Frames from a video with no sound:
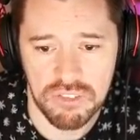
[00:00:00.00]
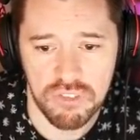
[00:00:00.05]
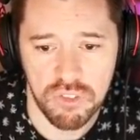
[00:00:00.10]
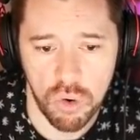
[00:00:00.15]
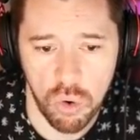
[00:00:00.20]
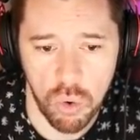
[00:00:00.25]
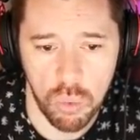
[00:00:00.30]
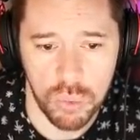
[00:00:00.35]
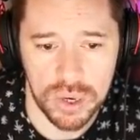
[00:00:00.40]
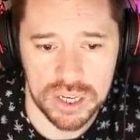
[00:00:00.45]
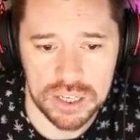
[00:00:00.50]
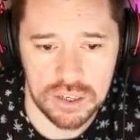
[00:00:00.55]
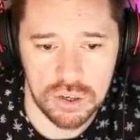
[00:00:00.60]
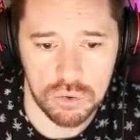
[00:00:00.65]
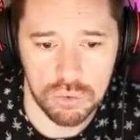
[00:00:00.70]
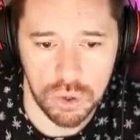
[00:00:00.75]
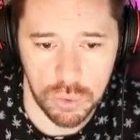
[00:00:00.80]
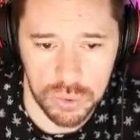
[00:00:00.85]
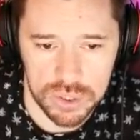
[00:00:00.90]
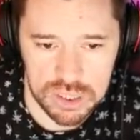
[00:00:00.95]

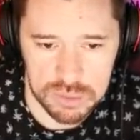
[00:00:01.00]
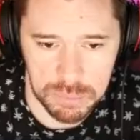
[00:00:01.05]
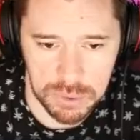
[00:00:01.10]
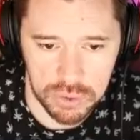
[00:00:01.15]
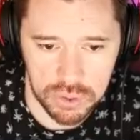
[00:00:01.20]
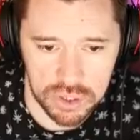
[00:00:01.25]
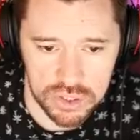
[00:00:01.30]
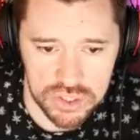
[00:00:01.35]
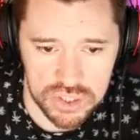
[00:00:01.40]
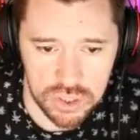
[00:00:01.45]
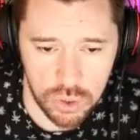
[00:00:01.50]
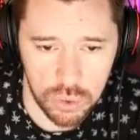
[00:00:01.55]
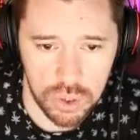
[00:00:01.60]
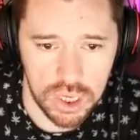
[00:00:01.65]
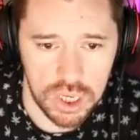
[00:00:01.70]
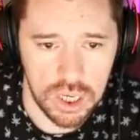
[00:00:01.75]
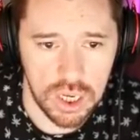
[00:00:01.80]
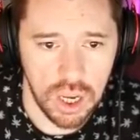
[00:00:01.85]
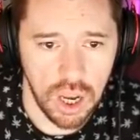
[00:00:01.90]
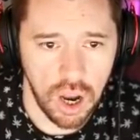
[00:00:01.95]
4-win-in-a-row experience. So
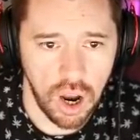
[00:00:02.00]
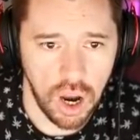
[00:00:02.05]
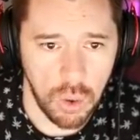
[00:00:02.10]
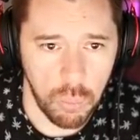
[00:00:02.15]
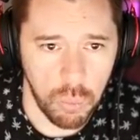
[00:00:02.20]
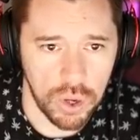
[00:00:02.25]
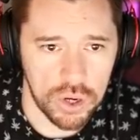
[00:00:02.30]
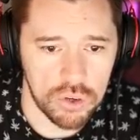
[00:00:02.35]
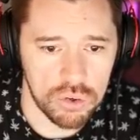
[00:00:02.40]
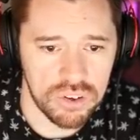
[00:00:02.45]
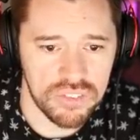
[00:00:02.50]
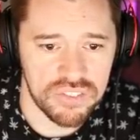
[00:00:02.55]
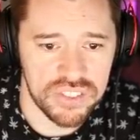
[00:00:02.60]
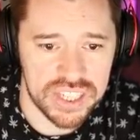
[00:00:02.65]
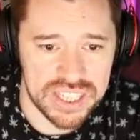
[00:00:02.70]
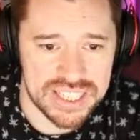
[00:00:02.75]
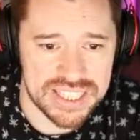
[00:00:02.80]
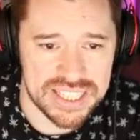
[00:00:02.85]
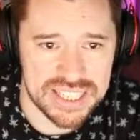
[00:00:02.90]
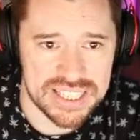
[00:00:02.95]
I wonder if
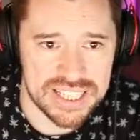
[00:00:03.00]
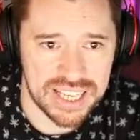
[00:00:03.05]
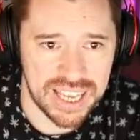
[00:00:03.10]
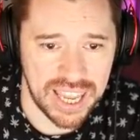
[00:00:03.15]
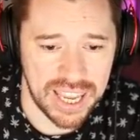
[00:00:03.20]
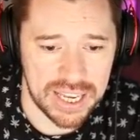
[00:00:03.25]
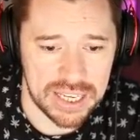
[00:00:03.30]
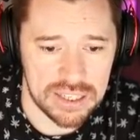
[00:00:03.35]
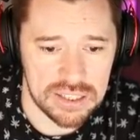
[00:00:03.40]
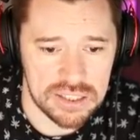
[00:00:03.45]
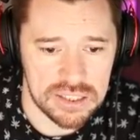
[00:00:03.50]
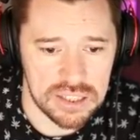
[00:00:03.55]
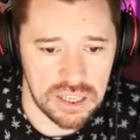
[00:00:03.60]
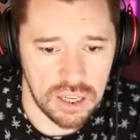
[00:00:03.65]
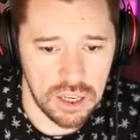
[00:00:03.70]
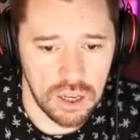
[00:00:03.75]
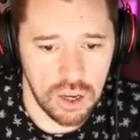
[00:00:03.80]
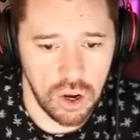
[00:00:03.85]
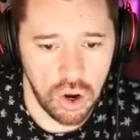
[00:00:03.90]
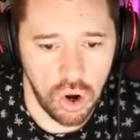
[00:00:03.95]
this is a case
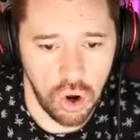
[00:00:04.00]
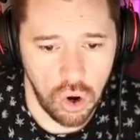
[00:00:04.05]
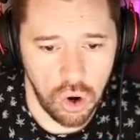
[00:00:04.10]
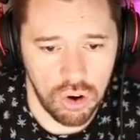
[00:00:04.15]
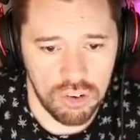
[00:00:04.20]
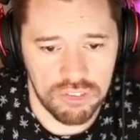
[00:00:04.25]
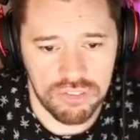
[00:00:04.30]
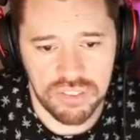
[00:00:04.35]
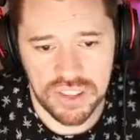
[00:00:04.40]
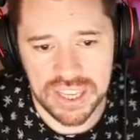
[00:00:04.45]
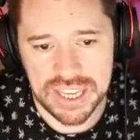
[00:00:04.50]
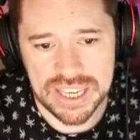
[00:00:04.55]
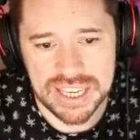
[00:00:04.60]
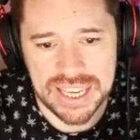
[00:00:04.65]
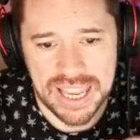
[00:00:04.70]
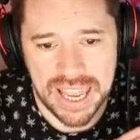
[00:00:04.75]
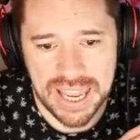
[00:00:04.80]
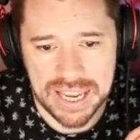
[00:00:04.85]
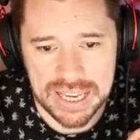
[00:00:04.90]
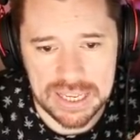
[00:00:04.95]
of
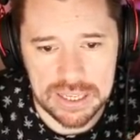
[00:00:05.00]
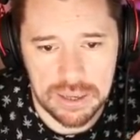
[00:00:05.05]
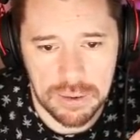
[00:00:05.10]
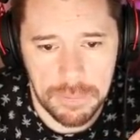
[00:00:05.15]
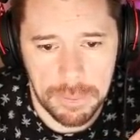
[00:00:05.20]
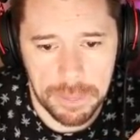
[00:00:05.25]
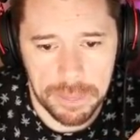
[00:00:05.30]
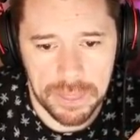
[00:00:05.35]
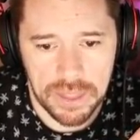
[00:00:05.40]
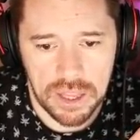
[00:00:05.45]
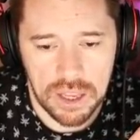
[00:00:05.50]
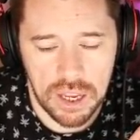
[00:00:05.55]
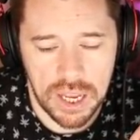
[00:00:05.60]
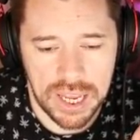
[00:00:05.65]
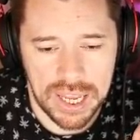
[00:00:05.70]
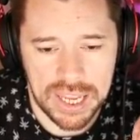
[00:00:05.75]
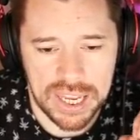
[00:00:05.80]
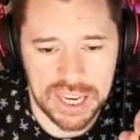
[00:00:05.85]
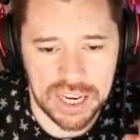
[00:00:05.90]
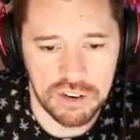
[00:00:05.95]
EA
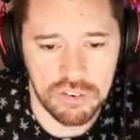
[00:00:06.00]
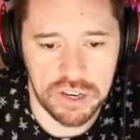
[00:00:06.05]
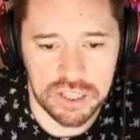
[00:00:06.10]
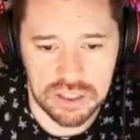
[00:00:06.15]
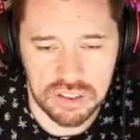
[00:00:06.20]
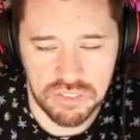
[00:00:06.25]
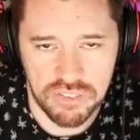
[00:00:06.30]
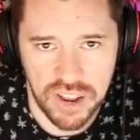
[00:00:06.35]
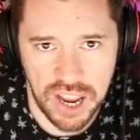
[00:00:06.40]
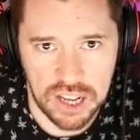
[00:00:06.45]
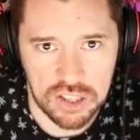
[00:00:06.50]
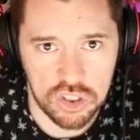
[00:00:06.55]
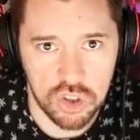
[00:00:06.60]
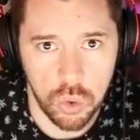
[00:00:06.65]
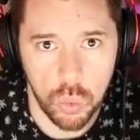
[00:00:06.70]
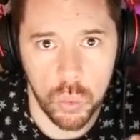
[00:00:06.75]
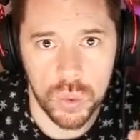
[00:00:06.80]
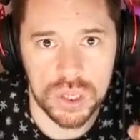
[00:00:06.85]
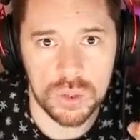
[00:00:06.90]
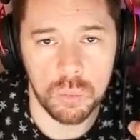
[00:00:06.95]
hearing the fact
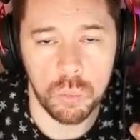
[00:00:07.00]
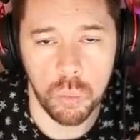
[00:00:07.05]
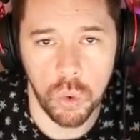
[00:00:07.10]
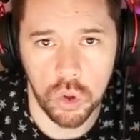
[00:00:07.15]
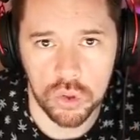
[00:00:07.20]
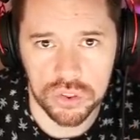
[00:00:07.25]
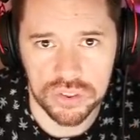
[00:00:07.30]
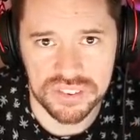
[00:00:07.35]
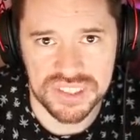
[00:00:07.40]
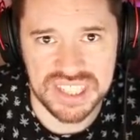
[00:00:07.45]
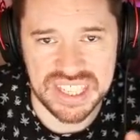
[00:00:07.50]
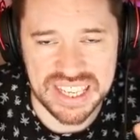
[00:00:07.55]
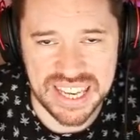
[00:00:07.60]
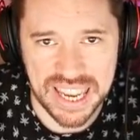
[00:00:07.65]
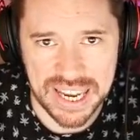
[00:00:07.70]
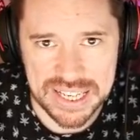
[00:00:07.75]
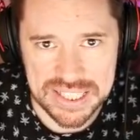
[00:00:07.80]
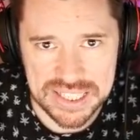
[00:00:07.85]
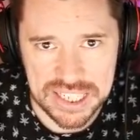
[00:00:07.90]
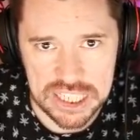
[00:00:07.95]
that we want
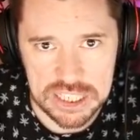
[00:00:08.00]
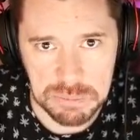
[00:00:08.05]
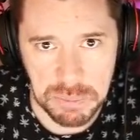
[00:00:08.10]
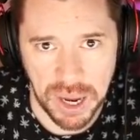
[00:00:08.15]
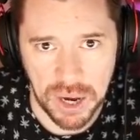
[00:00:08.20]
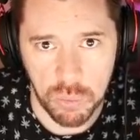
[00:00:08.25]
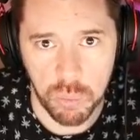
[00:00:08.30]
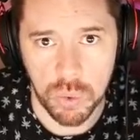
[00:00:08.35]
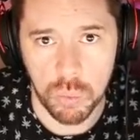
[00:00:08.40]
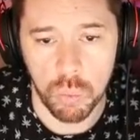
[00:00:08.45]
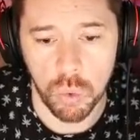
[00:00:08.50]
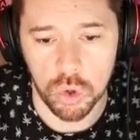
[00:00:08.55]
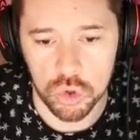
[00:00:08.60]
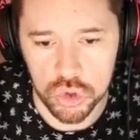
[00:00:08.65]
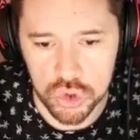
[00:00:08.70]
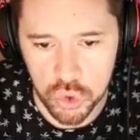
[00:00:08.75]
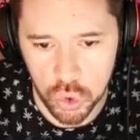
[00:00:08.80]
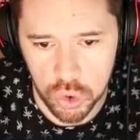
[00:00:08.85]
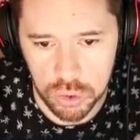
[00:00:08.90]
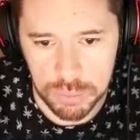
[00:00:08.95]
DKTs back, we
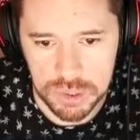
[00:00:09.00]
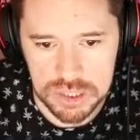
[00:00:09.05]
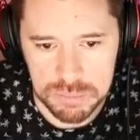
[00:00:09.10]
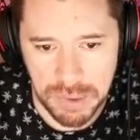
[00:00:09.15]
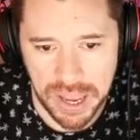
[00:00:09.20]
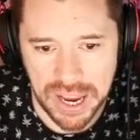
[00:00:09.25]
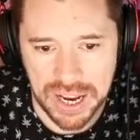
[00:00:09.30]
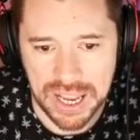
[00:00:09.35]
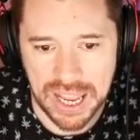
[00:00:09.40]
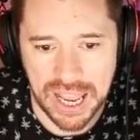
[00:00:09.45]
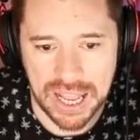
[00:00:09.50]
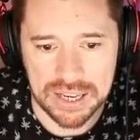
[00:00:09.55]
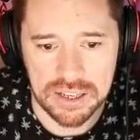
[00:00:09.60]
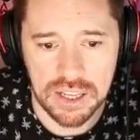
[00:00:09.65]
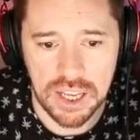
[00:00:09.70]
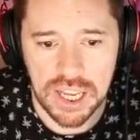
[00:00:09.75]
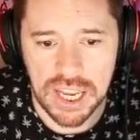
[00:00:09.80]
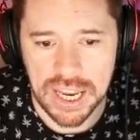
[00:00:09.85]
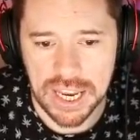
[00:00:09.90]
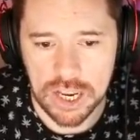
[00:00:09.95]
want tournaments back. And
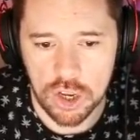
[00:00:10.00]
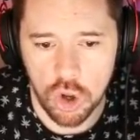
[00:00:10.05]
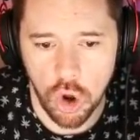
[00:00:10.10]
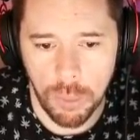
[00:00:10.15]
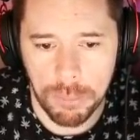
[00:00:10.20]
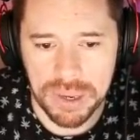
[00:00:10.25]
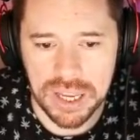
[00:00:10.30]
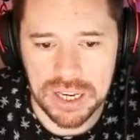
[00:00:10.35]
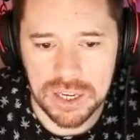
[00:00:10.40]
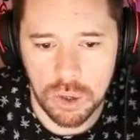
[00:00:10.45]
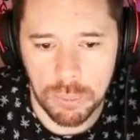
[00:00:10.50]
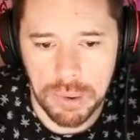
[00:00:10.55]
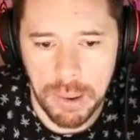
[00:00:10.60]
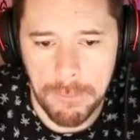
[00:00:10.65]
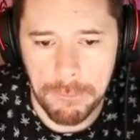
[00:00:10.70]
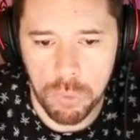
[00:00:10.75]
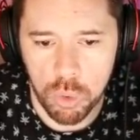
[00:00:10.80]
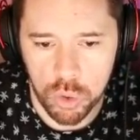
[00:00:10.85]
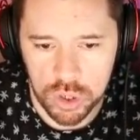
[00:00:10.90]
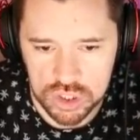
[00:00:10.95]
it got me a little bit
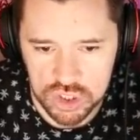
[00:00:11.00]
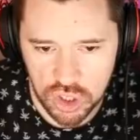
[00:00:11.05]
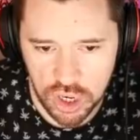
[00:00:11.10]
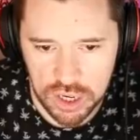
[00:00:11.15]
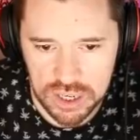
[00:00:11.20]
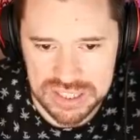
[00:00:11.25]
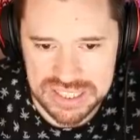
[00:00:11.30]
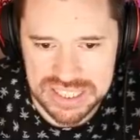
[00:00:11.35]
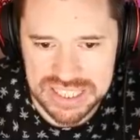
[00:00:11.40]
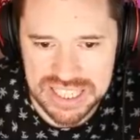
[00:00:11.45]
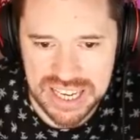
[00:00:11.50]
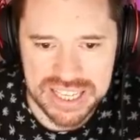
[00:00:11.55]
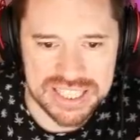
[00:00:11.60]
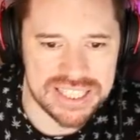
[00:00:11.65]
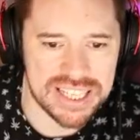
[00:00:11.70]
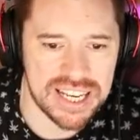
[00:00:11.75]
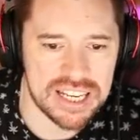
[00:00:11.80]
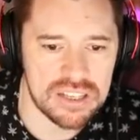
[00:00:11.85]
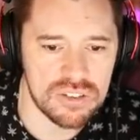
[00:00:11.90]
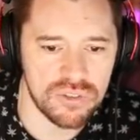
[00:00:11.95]
more excited because in
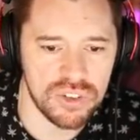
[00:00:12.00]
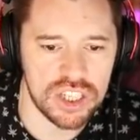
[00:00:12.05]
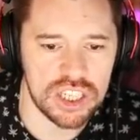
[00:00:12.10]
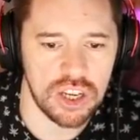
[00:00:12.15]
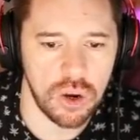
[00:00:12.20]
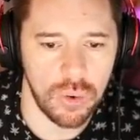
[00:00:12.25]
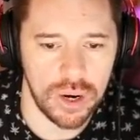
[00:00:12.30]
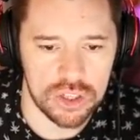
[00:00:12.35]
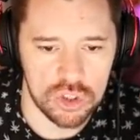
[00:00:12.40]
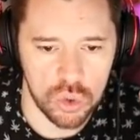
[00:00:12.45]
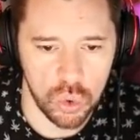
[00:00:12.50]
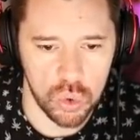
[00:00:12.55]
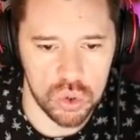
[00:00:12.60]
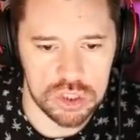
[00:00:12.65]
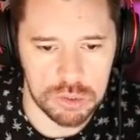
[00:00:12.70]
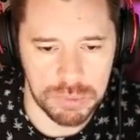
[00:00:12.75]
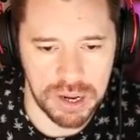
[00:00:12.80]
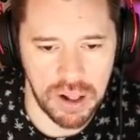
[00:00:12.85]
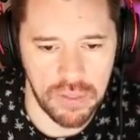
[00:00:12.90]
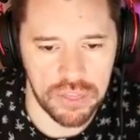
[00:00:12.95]
yesterday's video, I
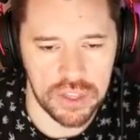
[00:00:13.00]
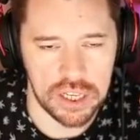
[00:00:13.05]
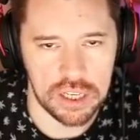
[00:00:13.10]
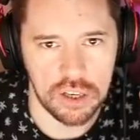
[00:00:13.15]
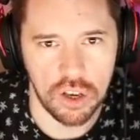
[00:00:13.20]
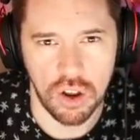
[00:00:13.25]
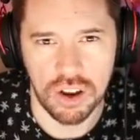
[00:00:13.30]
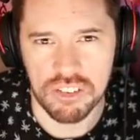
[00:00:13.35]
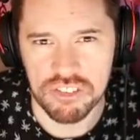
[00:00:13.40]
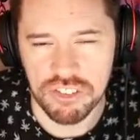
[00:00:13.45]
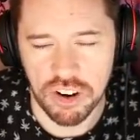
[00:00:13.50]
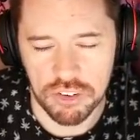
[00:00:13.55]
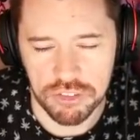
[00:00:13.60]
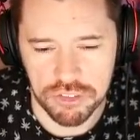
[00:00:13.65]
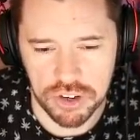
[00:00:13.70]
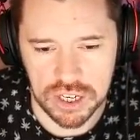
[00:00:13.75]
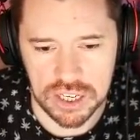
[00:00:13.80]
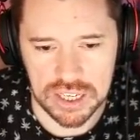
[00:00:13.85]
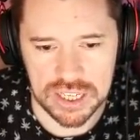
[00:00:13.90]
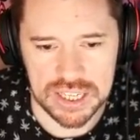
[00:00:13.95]
talked about the live FUT
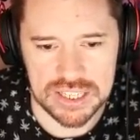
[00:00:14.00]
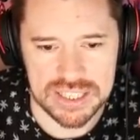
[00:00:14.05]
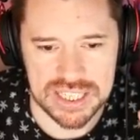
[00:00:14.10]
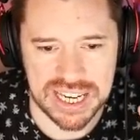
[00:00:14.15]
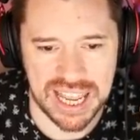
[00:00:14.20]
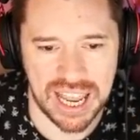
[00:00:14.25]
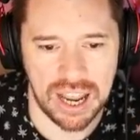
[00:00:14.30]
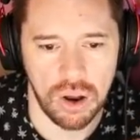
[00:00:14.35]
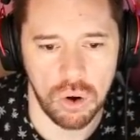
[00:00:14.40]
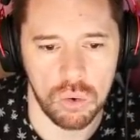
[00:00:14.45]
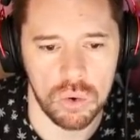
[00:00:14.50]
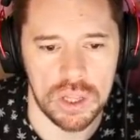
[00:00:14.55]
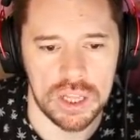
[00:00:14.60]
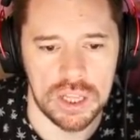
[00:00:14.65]
friendlies and how